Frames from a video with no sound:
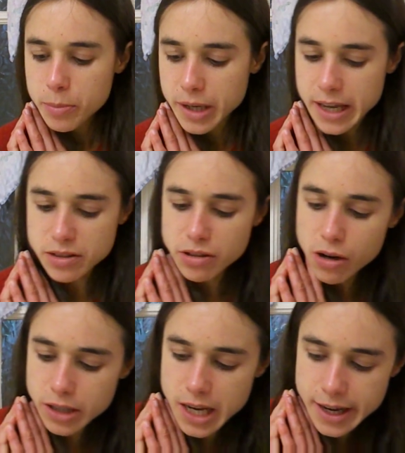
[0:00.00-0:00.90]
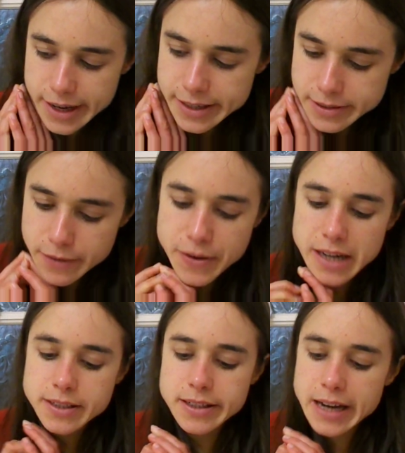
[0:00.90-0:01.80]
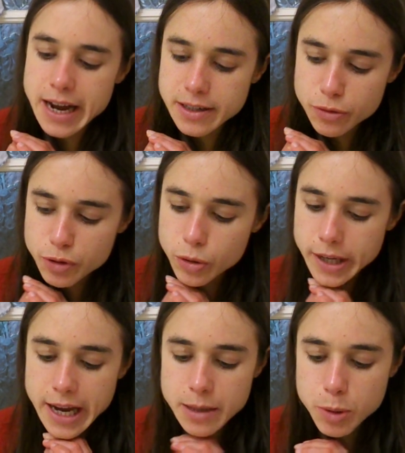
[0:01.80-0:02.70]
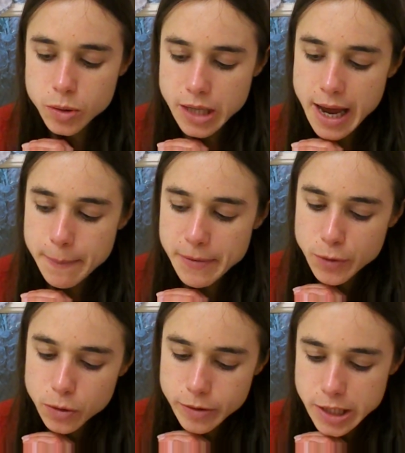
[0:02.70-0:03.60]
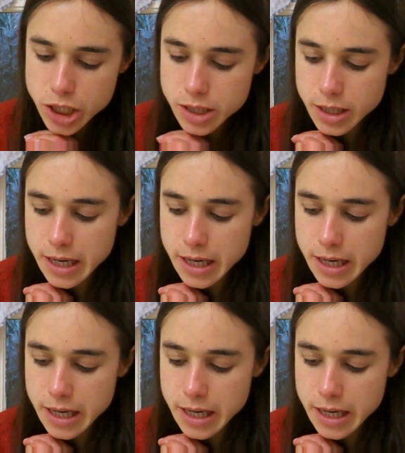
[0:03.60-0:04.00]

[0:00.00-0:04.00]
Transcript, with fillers: But yeah, so Narnia is a fantasy land of talking animals and mythical creatures